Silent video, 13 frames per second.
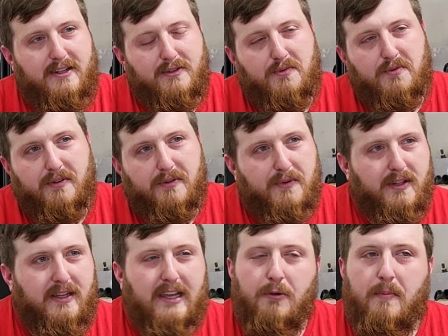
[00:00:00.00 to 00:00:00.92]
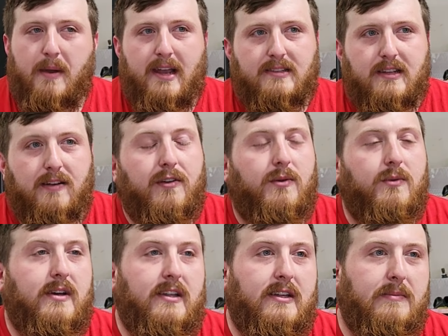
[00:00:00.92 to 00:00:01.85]
I was wanting to really go max effort
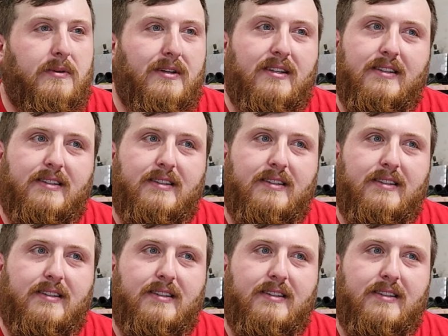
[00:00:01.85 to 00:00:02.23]
with it, but